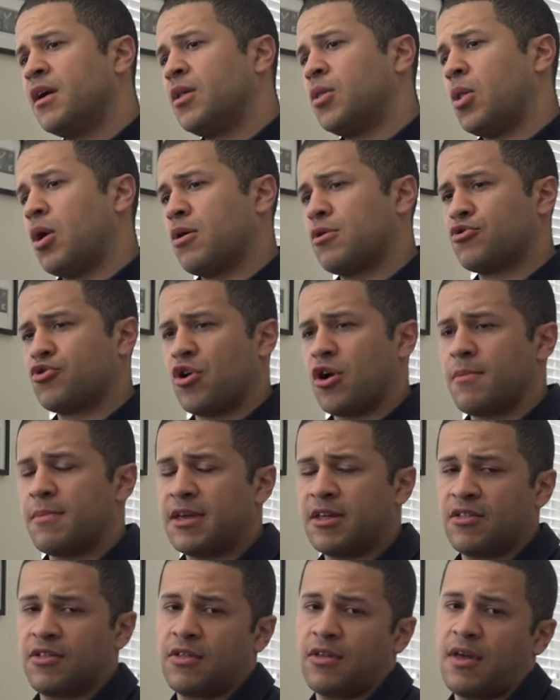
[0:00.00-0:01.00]
Large
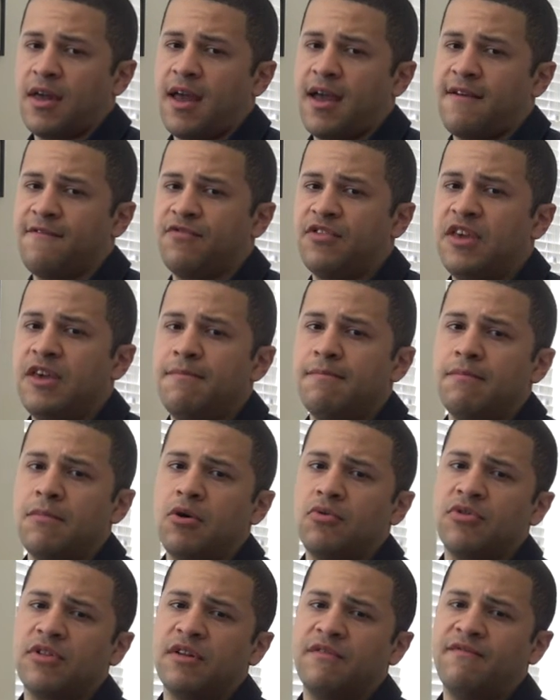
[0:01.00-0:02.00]
armies have the
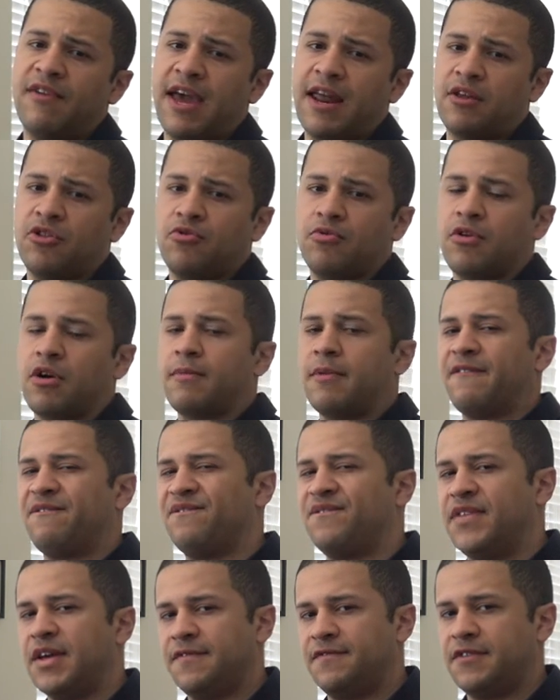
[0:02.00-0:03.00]
most advantage. You're talking
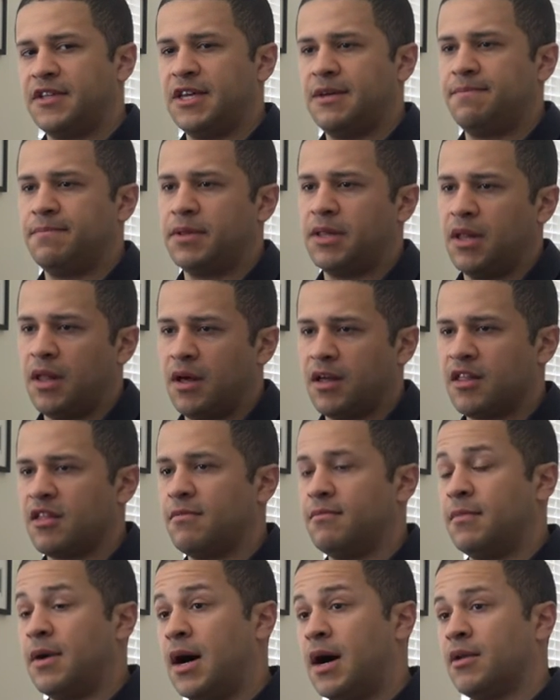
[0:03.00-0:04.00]
about 50 plus
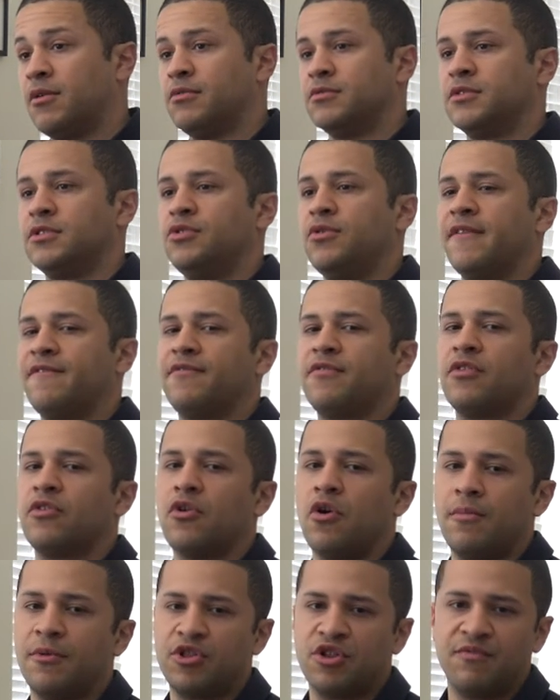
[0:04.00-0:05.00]
models. You have
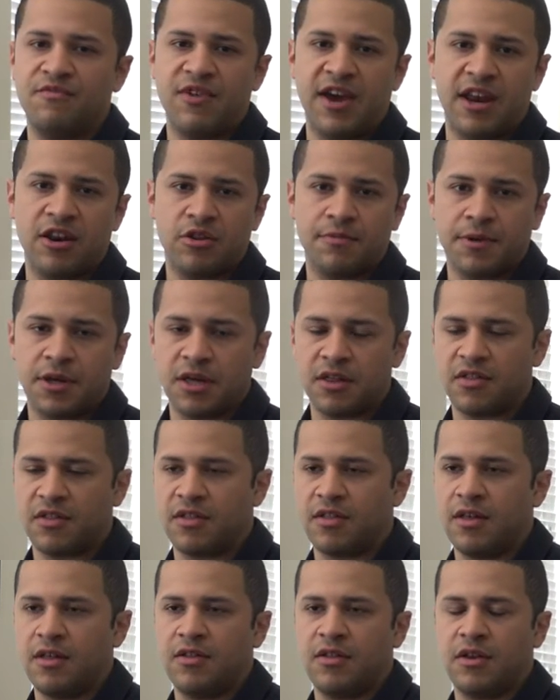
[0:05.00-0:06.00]
so much advantage because
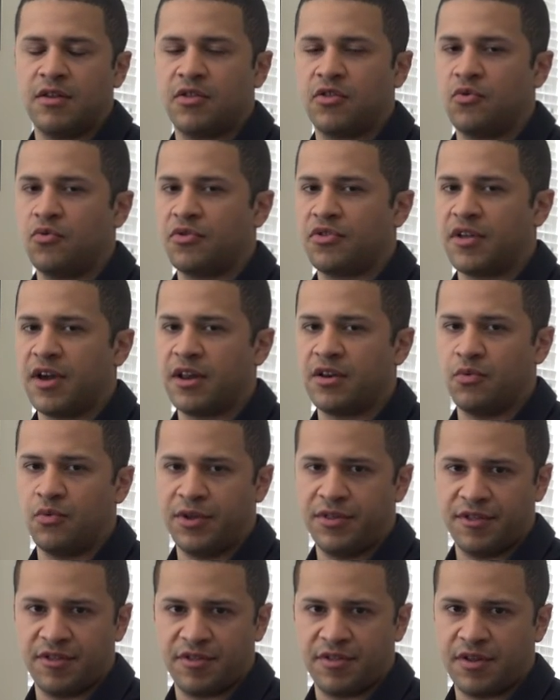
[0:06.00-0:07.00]
it's easy to suicide to
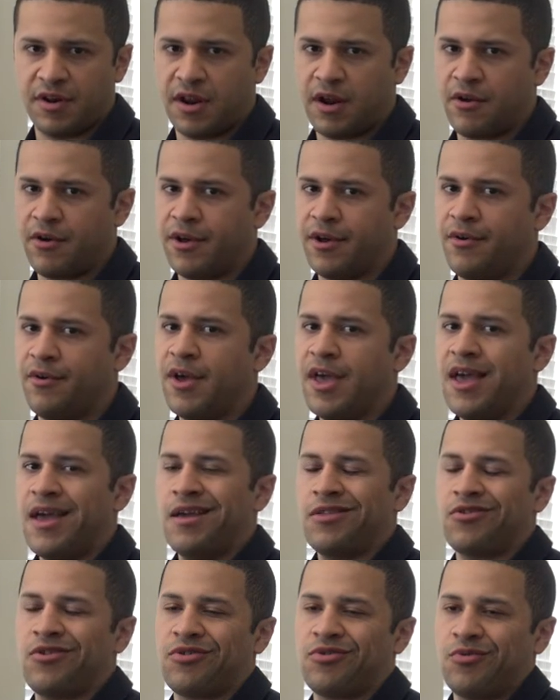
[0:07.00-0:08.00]
win this scenario.
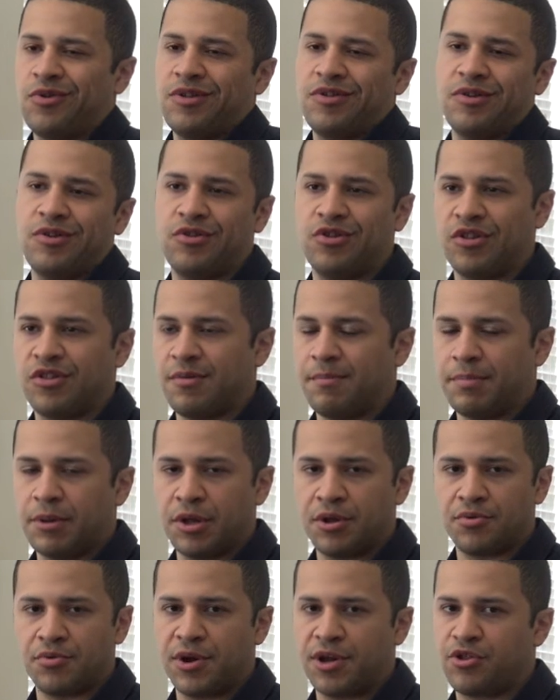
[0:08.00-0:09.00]
It's also easy to just
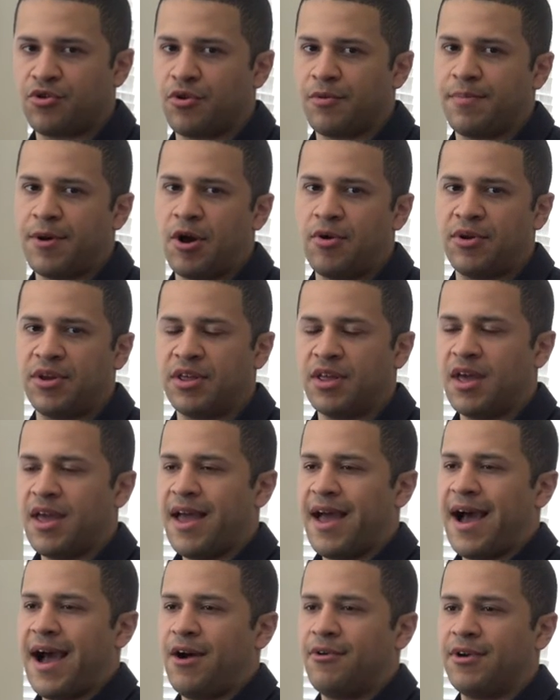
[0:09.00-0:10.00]
obliterate your opponent.
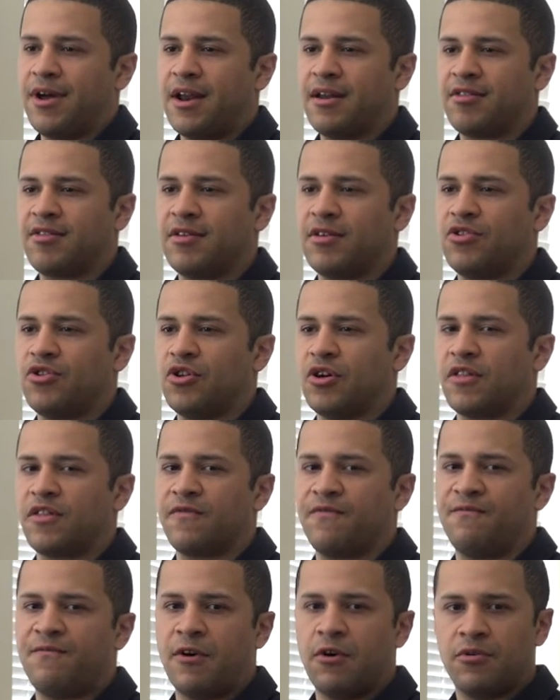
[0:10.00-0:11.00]
I would honestly
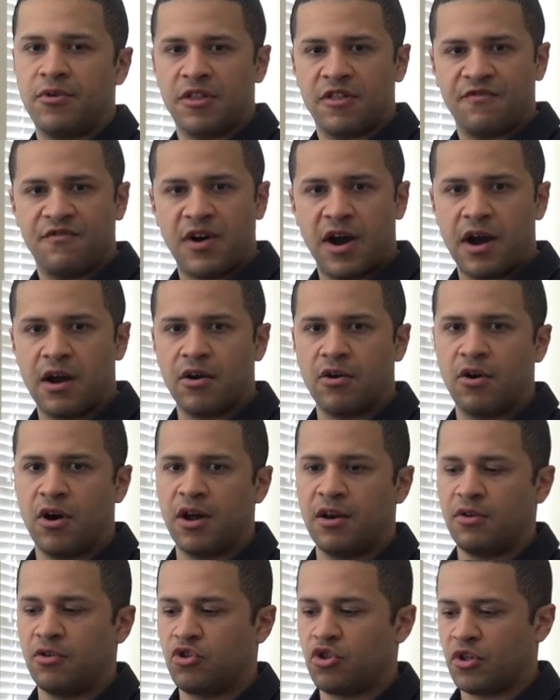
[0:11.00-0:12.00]
just focus fire
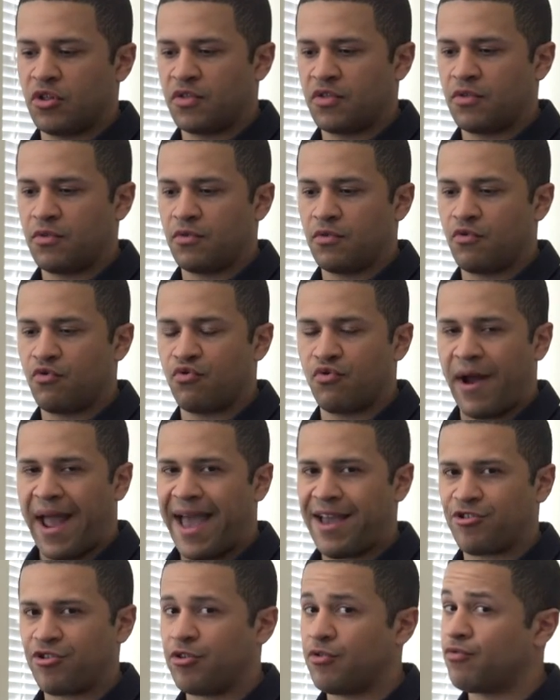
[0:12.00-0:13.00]
on just
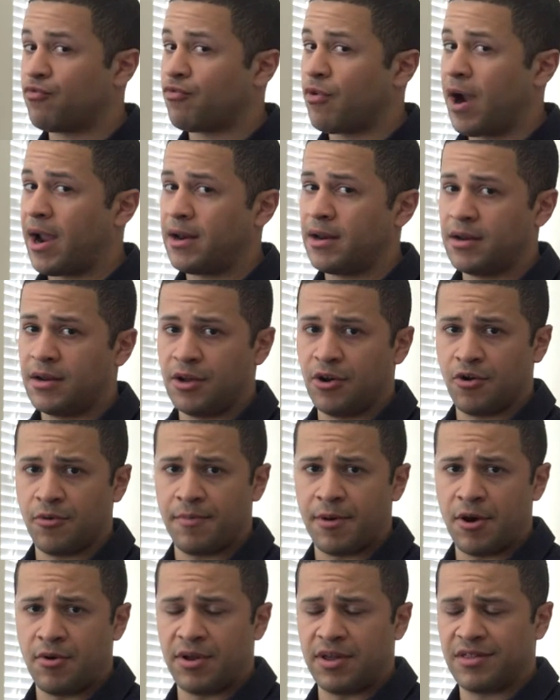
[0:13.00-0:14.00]
crashing right into your
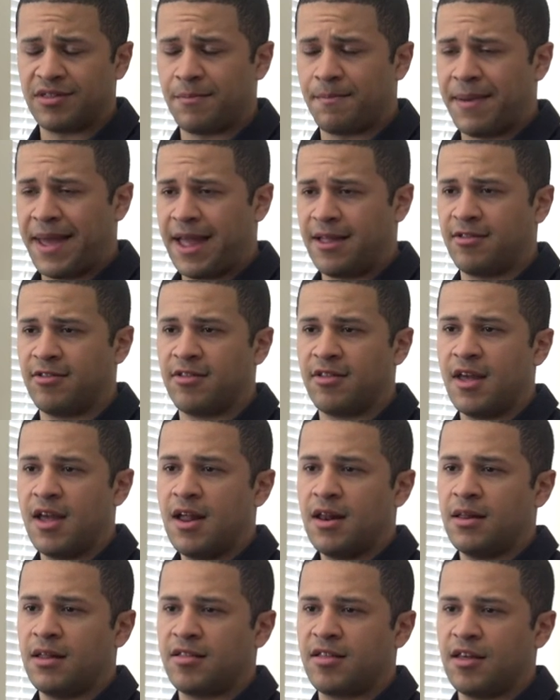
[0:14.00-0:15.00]
opponent. Depends.
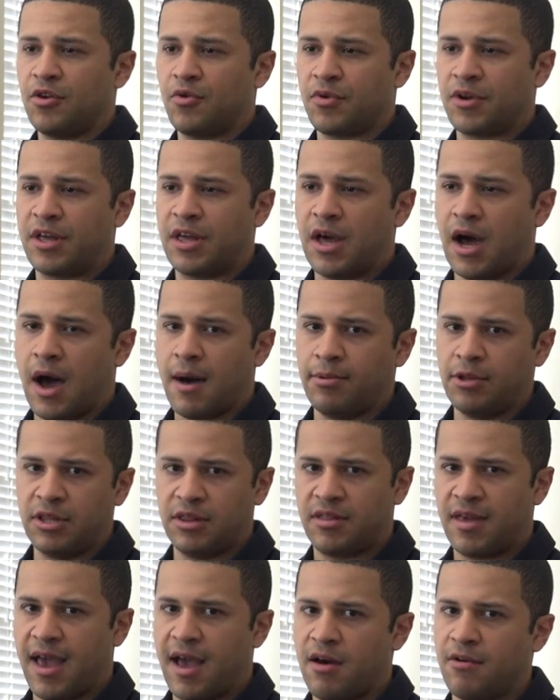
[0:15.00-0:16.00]
Let's say you're
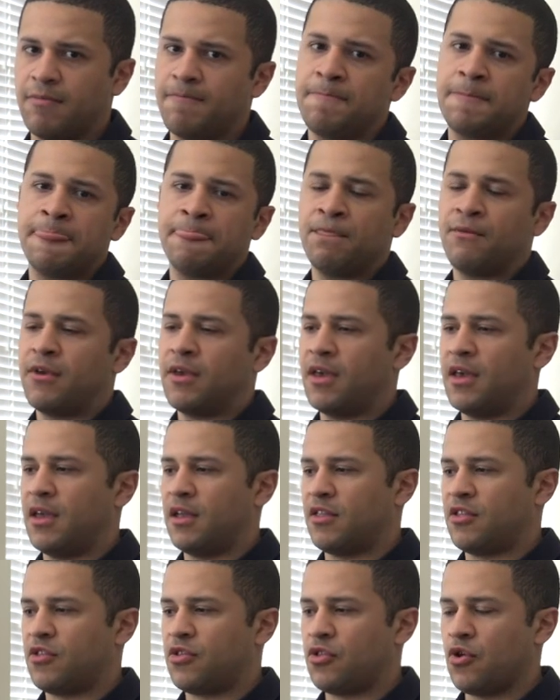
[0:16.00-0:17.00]
Goblin Town.
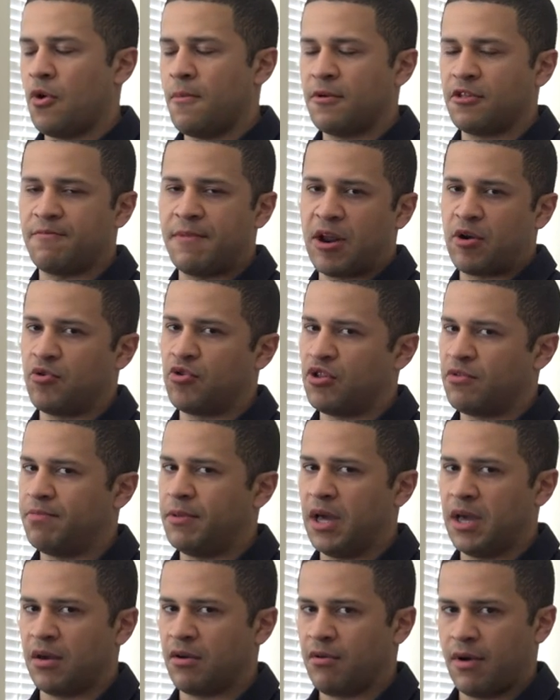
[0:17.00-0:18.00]
It's so much better to just
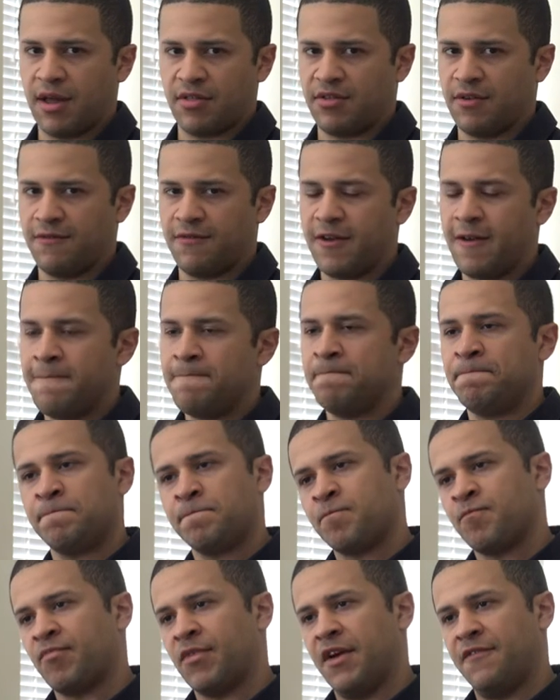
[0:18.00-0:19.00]
play aggressive.
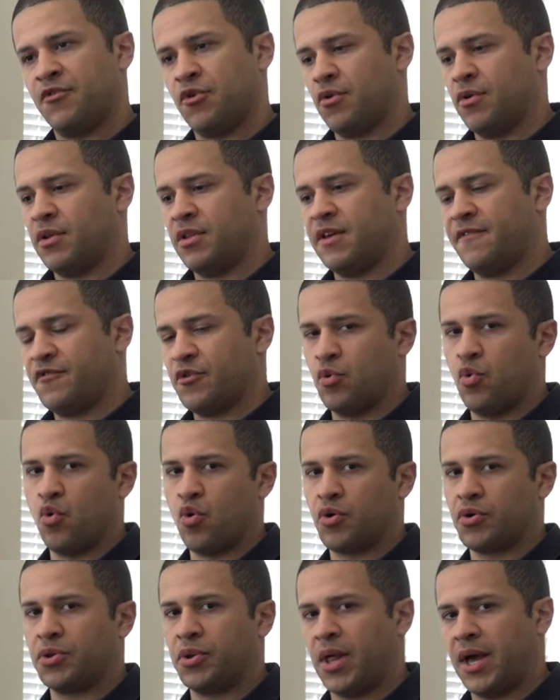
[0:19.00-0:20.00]
If you're a different
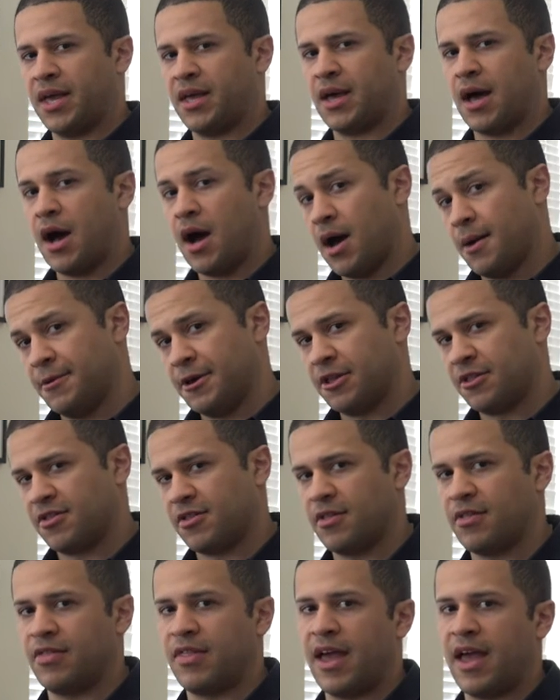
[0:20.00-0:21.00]
horde like
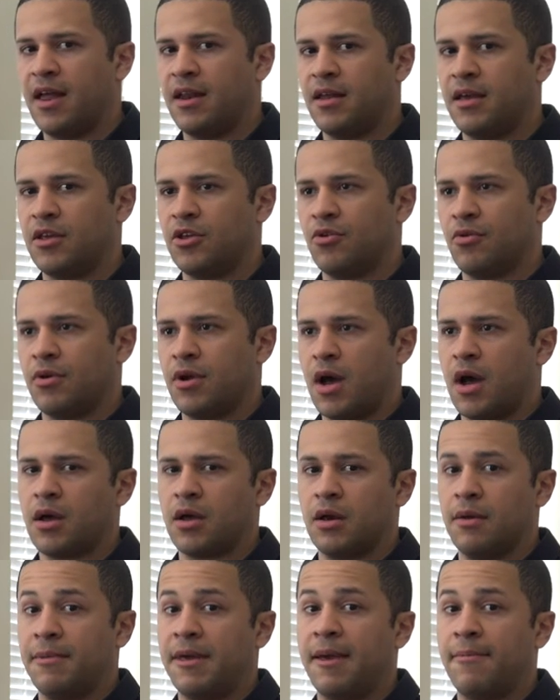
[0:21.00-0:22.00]
Hobbits, then you're not
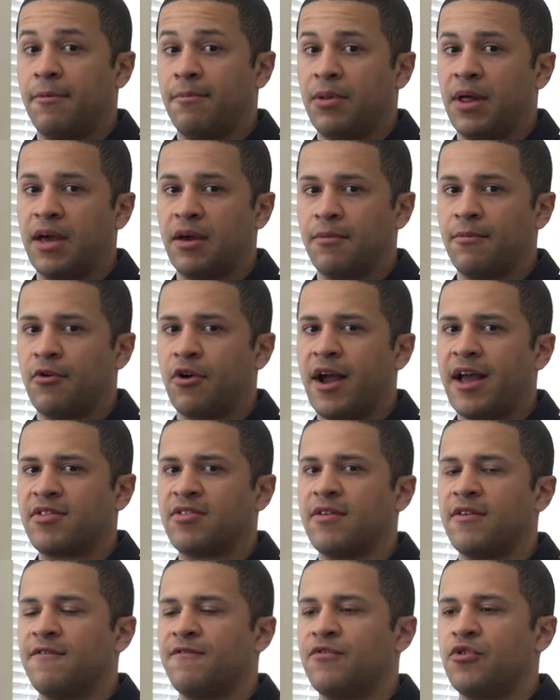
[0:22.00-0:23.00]
going to be able to play
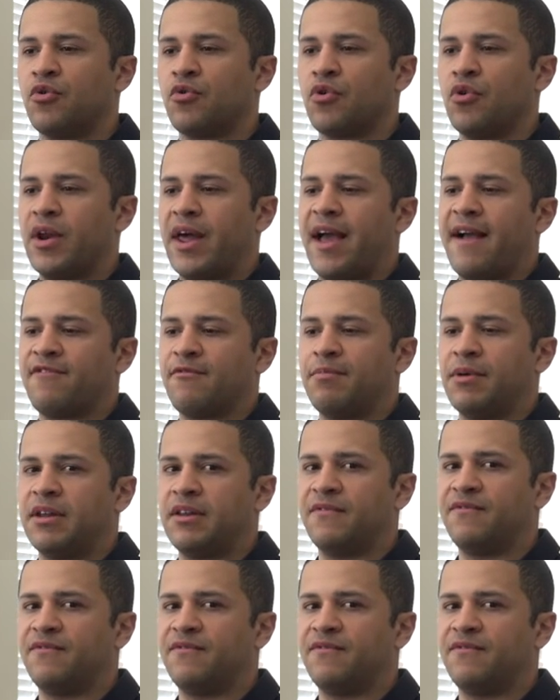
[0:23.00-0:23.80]
aggressive. You're going to have to play